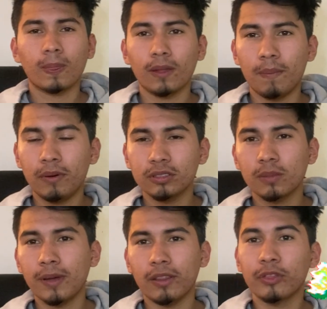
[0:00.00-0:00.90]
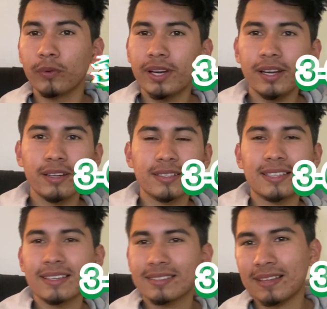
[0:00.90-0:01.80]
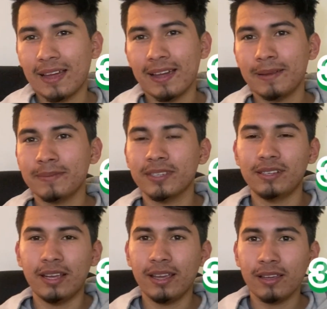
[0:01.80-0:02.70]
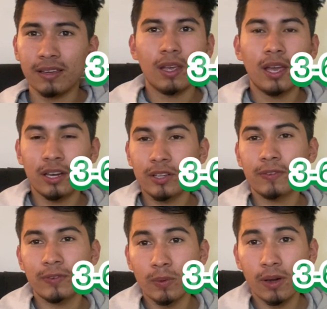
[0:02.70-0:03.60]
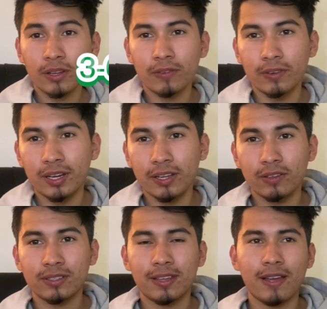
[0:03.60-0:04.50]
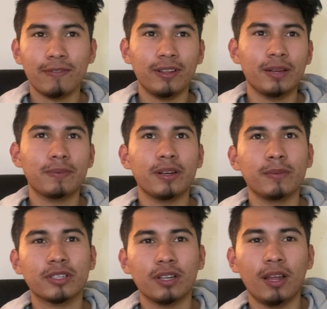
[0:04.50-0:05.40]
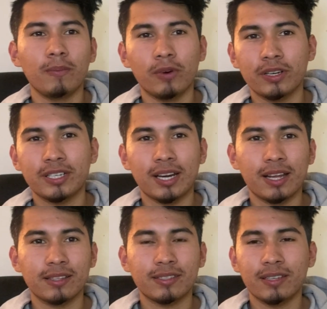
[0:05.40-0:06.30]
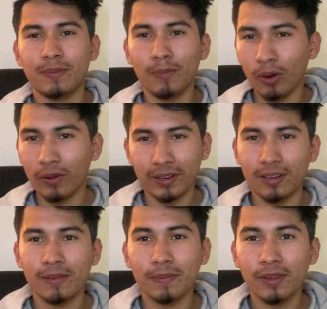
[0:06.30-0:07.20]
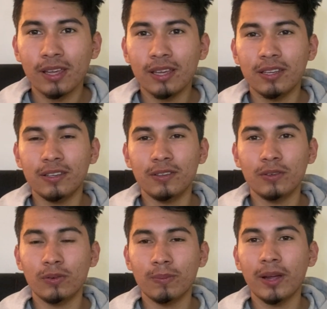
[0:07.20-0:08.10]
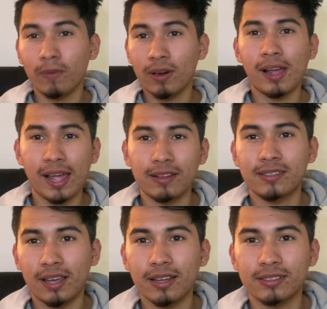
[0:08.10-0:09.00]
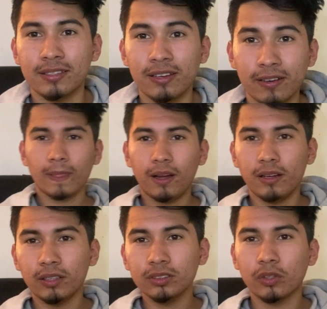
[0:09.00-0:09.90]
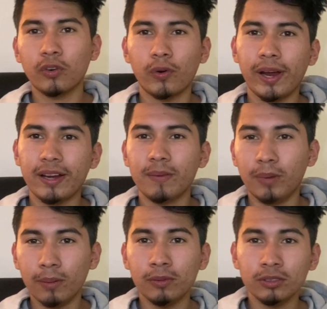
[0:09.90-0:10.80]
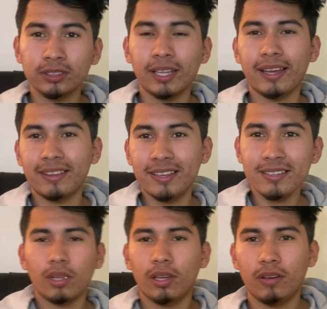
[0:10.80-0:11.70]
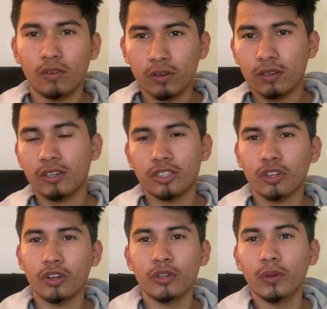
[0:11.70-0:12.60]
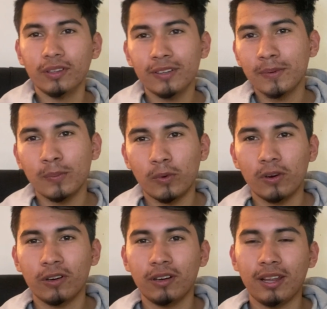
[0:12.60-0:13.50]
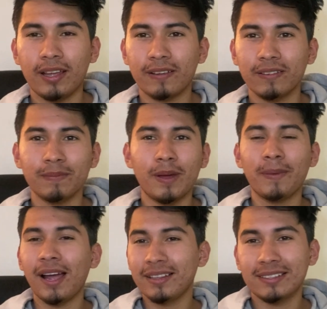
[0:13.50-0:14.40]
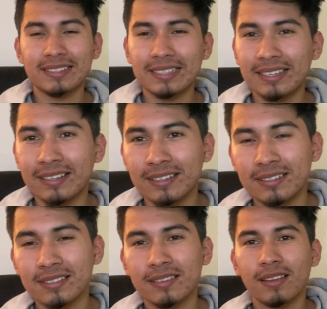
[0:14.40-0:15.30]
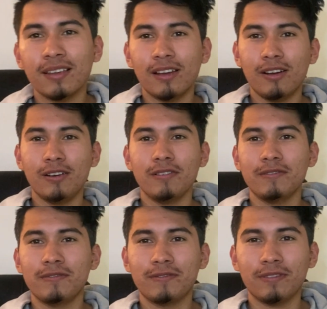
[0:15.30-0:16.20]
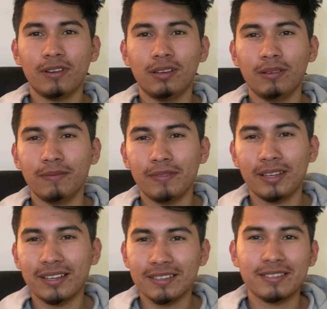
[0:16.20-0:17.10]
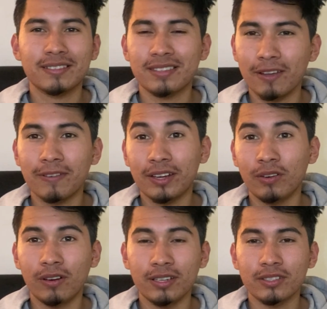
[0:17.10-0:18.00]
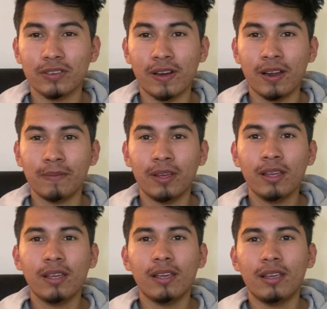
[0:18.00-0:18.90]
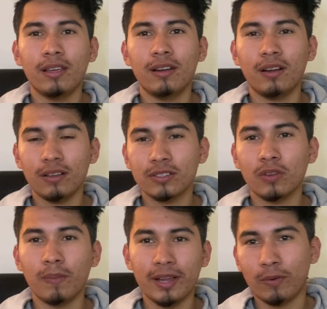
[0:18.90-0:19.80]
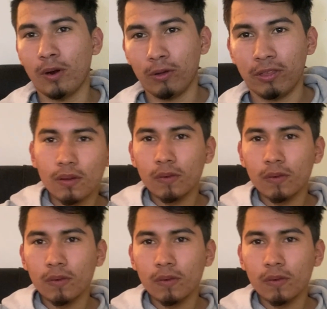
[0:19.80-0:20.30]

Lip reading: I post about 3 to 6 times a day, and if you want your videos to have like pretty much a lot more chance in blowing up, you might want to add tags in there. I also created bubbles like these in order to show you a little bit more like my behind the scenes of I guess stuff I do on Instagram, and also my growth.